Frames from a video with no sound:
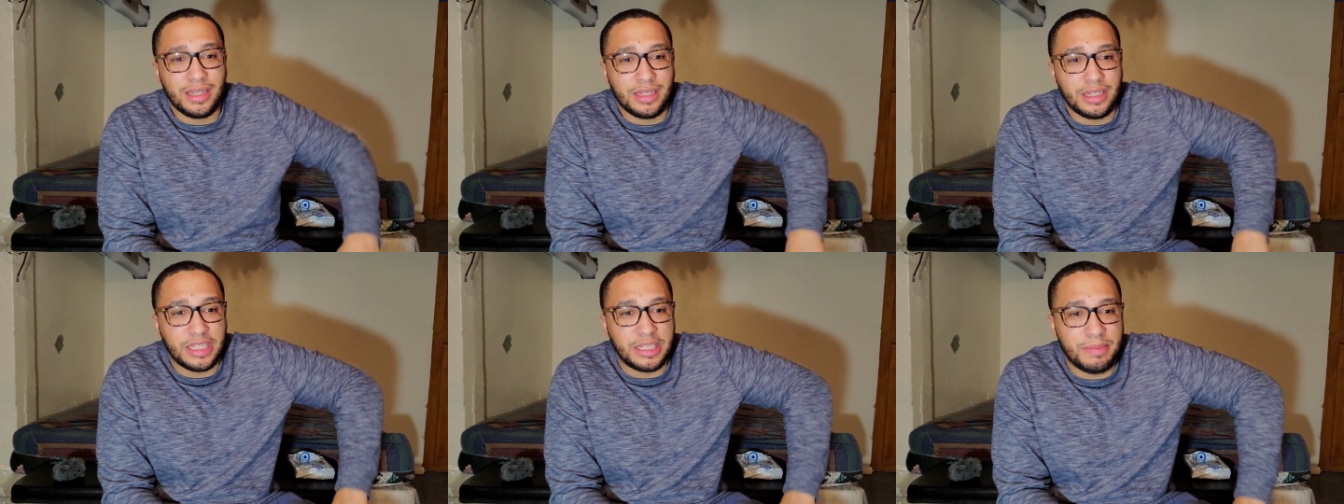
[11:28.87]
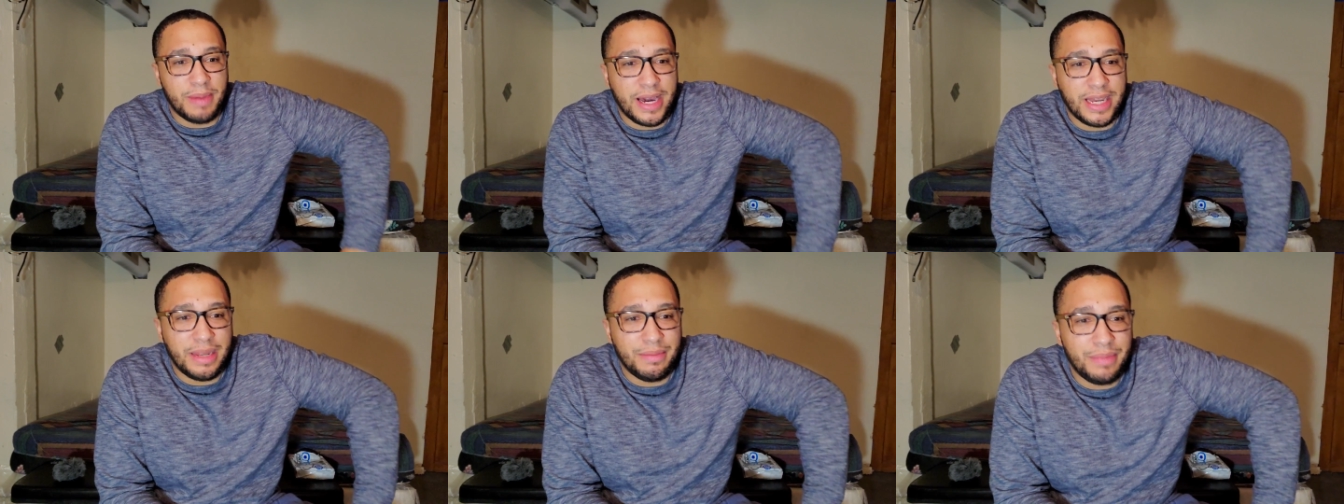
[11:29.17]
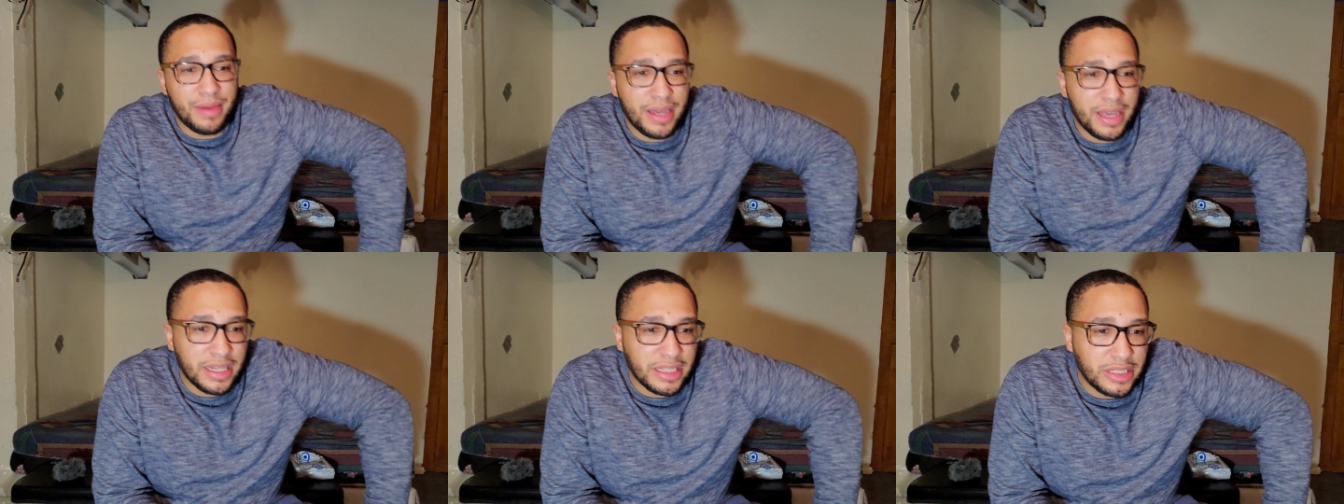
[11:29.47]
despite it
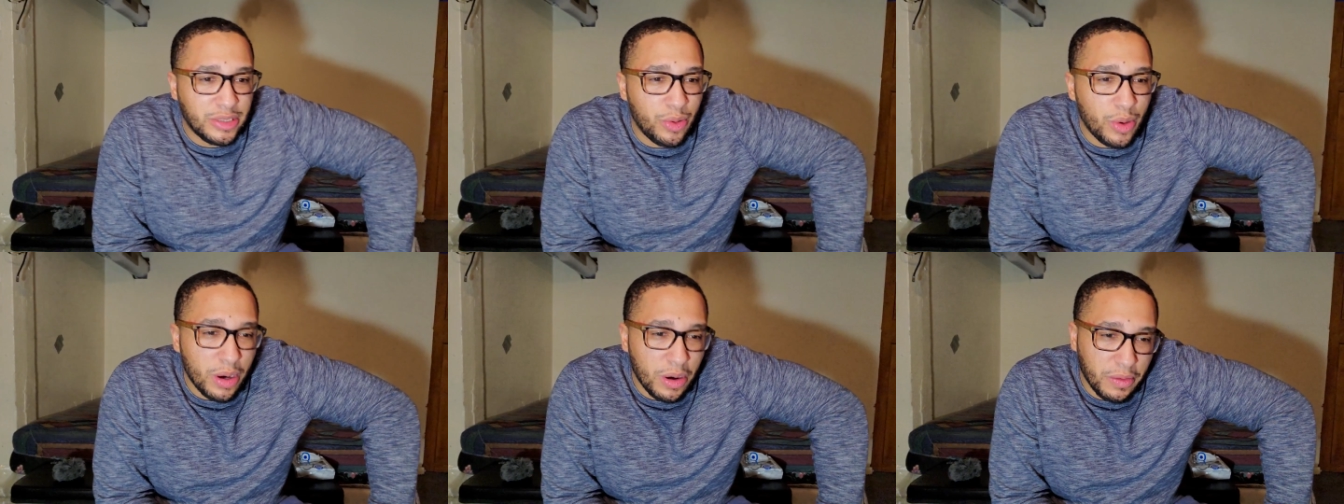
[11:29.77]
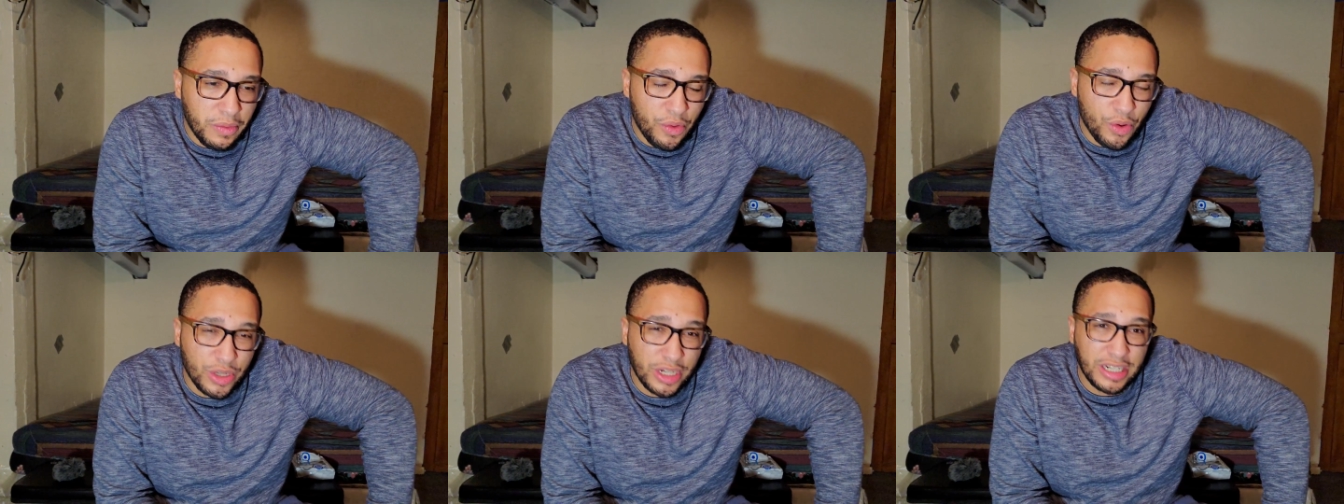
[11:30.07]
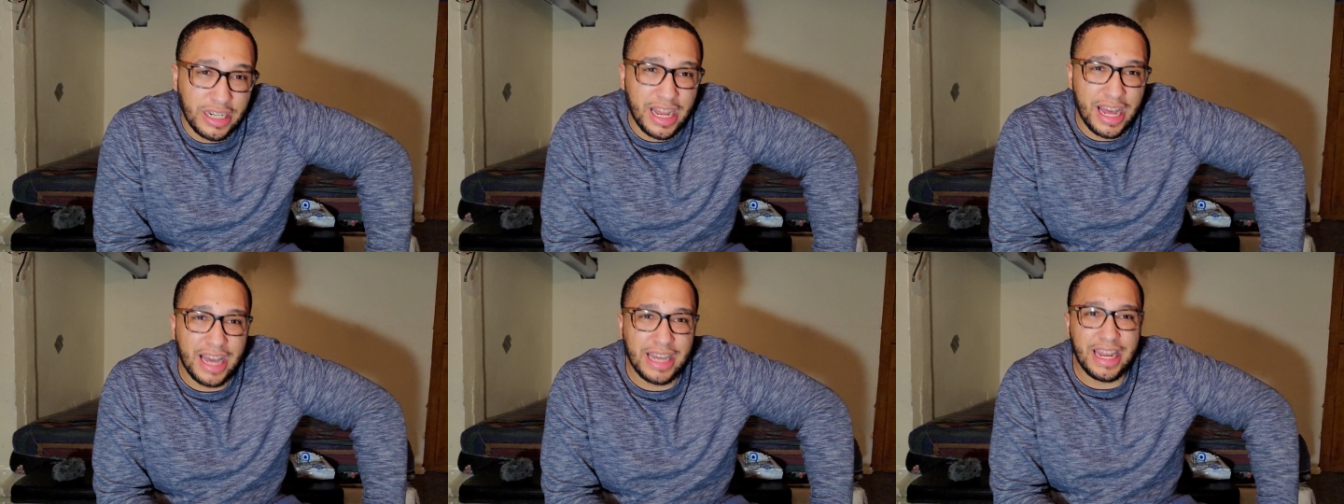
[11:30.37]
being
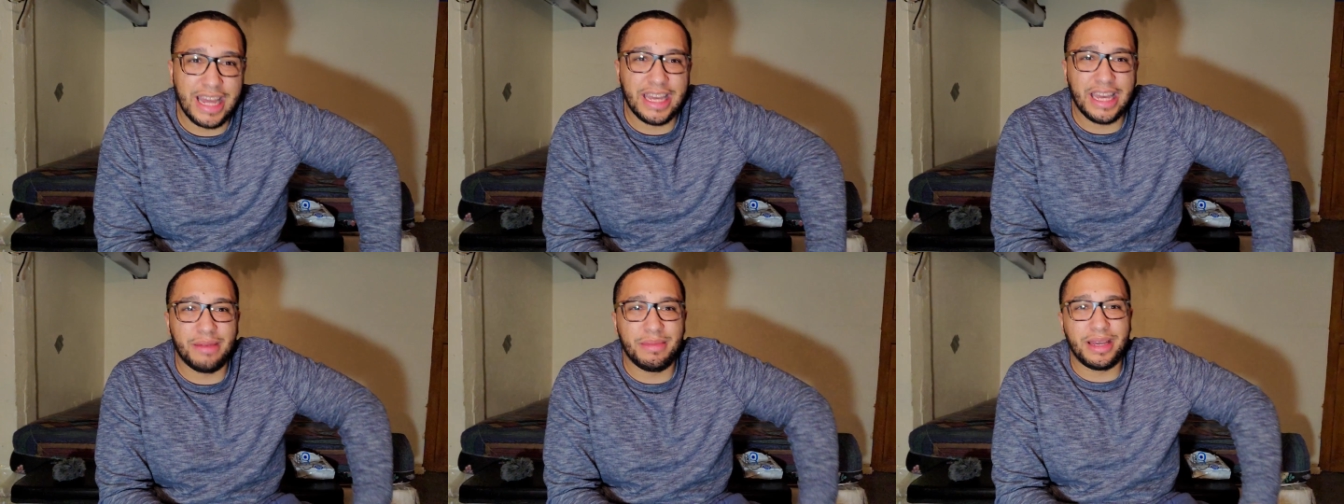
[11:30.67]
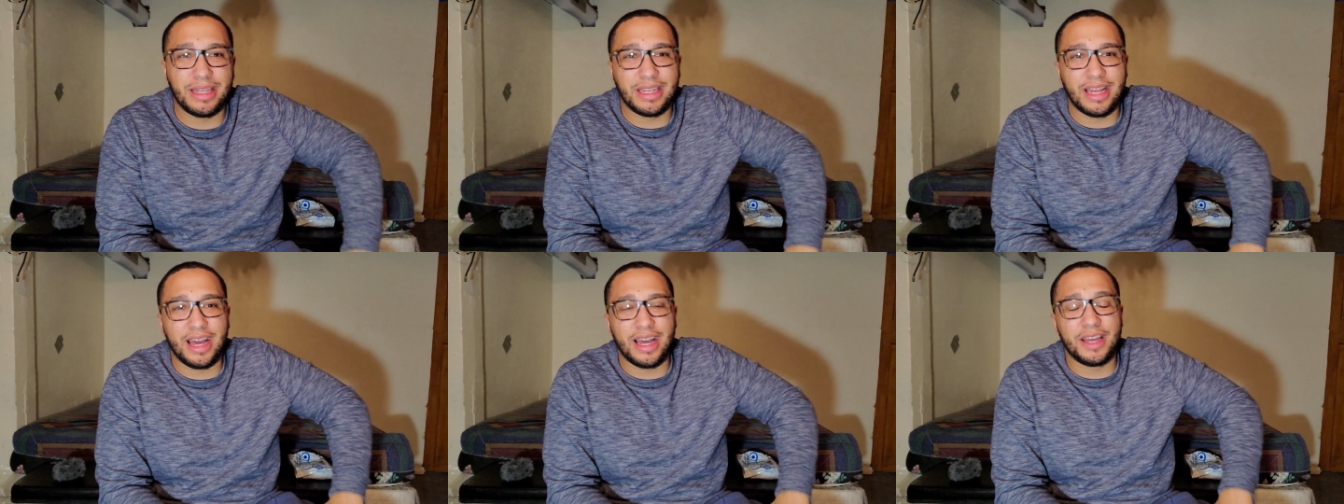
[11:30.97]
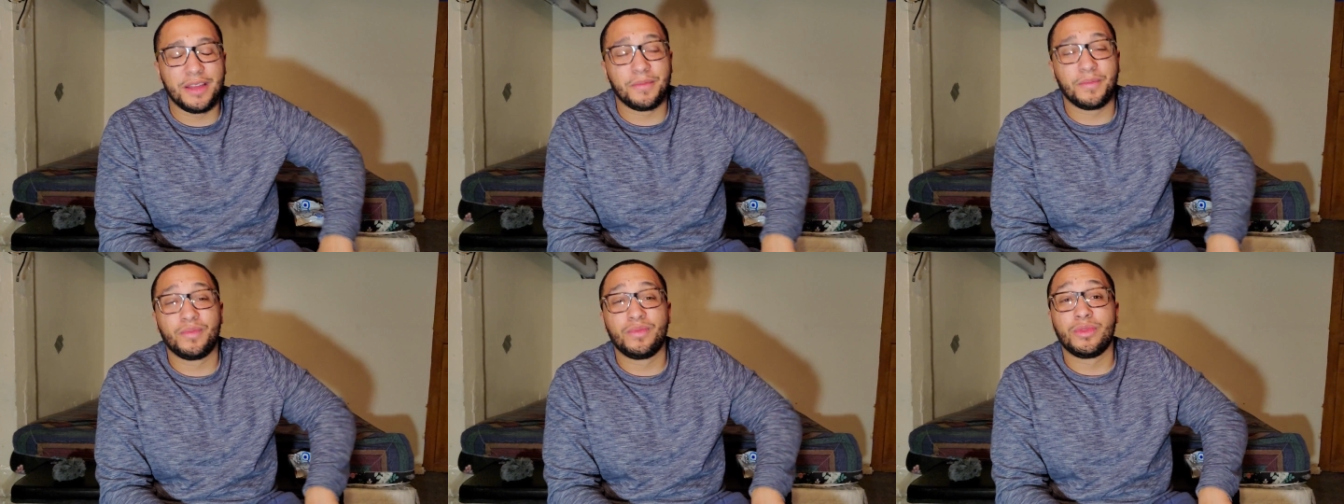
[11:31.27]
12:49 a.m. at
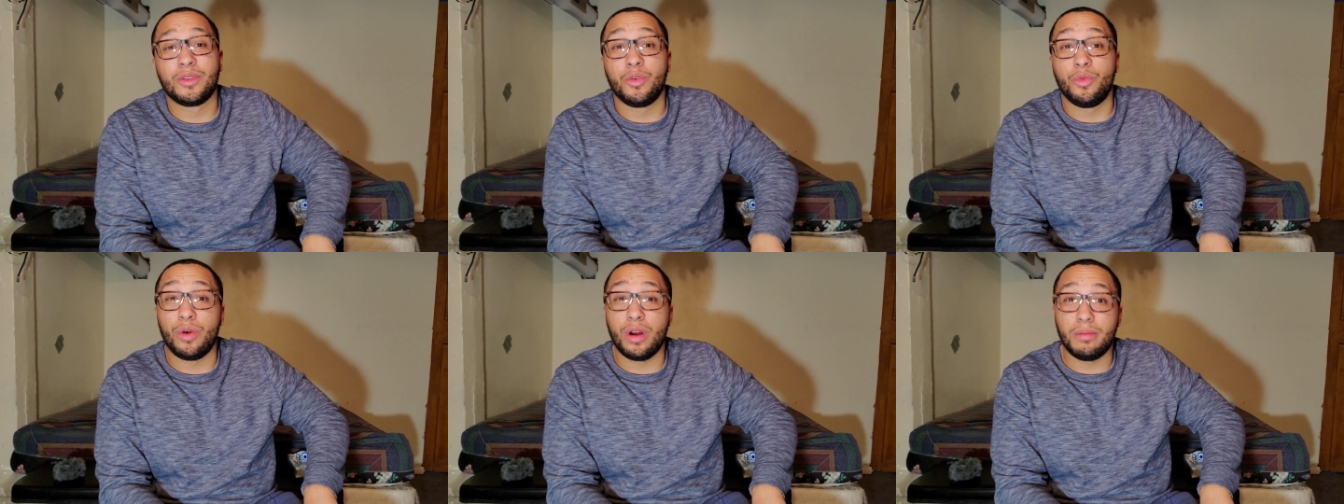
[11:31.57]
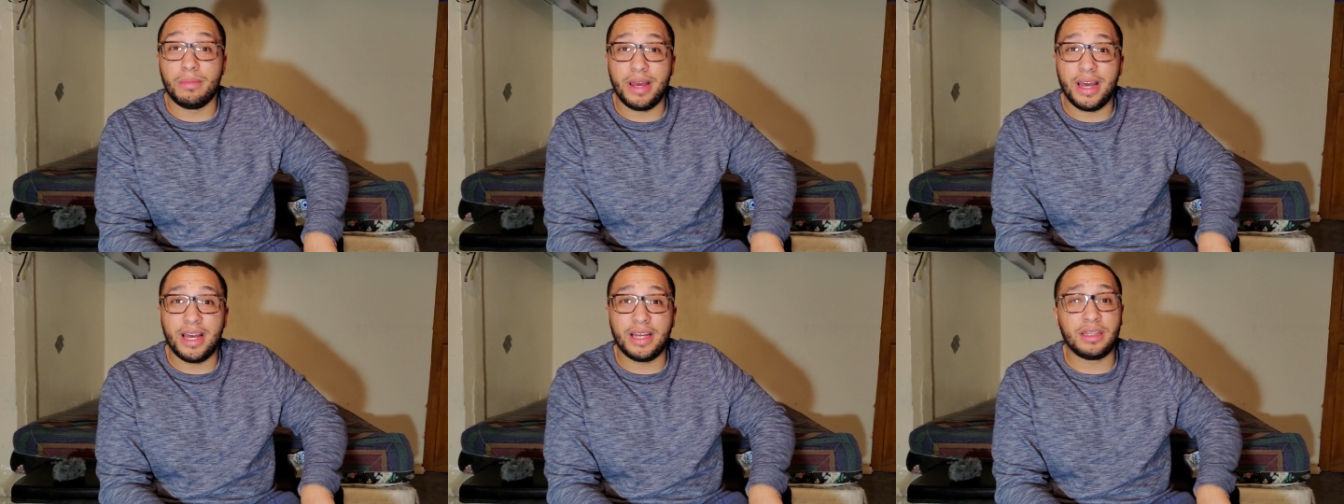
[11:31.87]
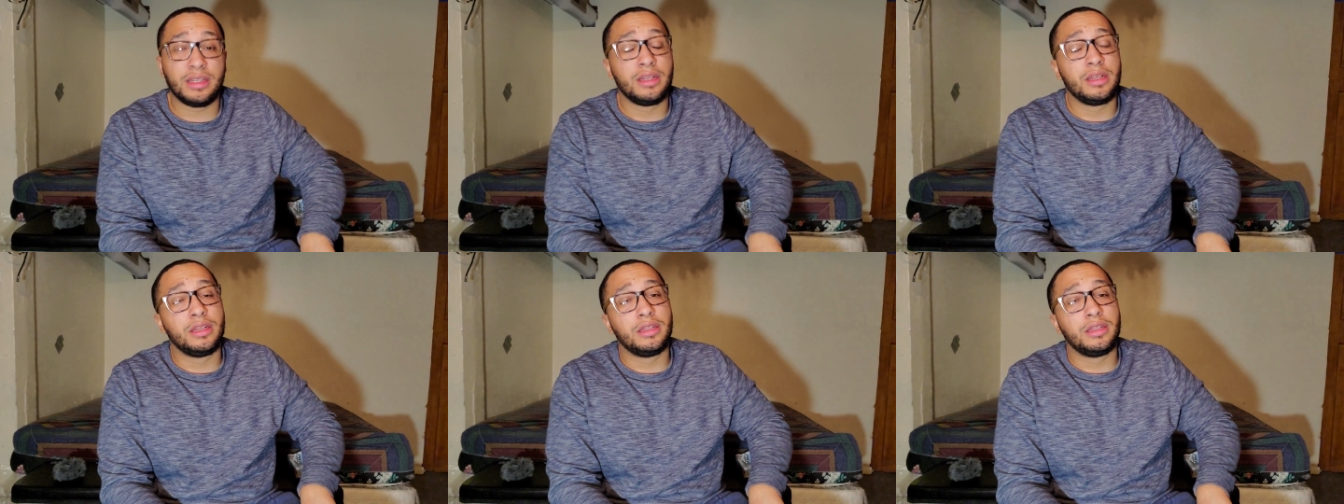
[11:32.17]
night where I'm at.